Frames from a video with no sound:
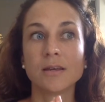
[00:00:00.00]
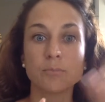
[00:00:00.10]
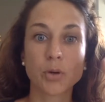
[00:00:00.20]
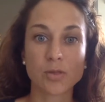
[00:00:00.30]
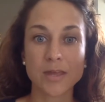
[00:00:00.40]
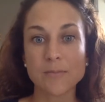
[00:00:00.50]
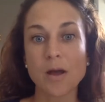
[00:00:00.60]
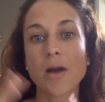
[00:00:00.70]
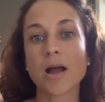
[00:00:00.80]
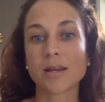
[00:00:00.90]
both
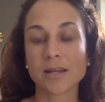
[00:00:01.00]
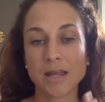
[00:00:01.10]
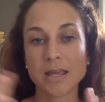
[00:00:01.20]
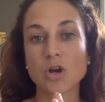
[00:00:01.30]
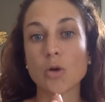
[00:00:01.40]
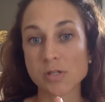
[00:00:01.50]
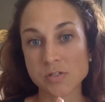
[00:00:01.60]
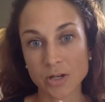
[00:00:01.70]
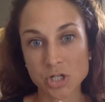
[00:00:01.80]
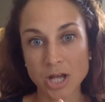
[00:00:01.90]
email marketing and e-commerce
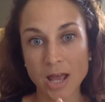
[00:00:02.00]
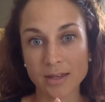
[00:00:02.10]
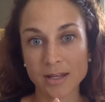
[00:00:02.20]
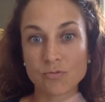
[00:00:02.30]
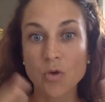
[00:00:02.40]
functionality.